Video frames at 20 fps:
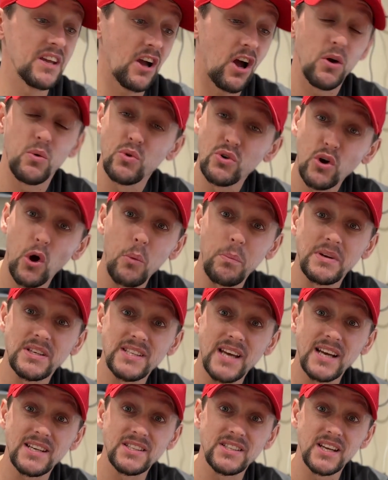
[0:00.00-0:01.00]
I will not be
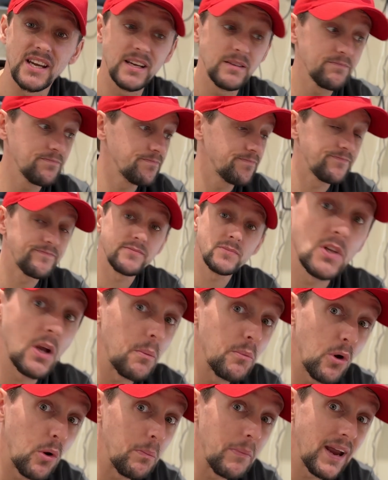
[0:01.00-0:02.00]
testing. I'm
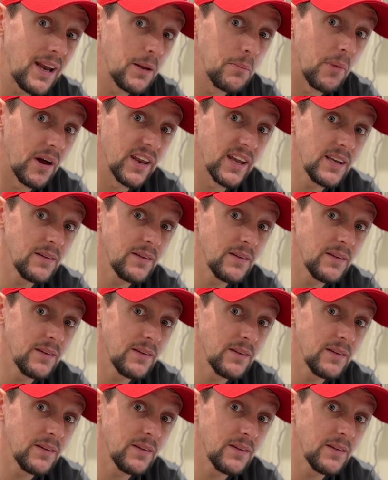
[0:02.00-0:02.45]
not made of money.